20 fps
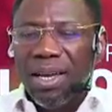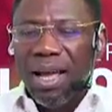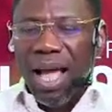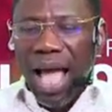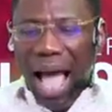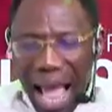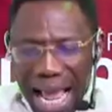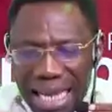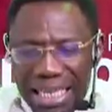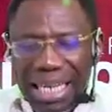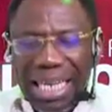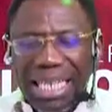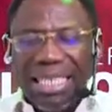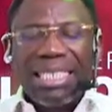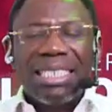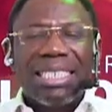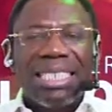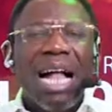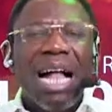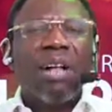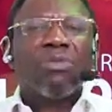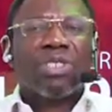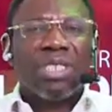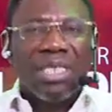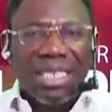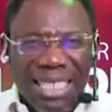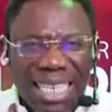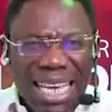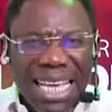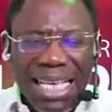highly
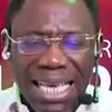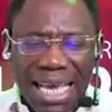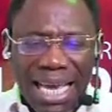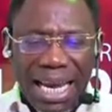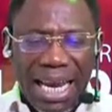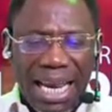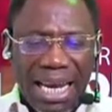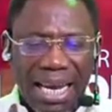self-seeking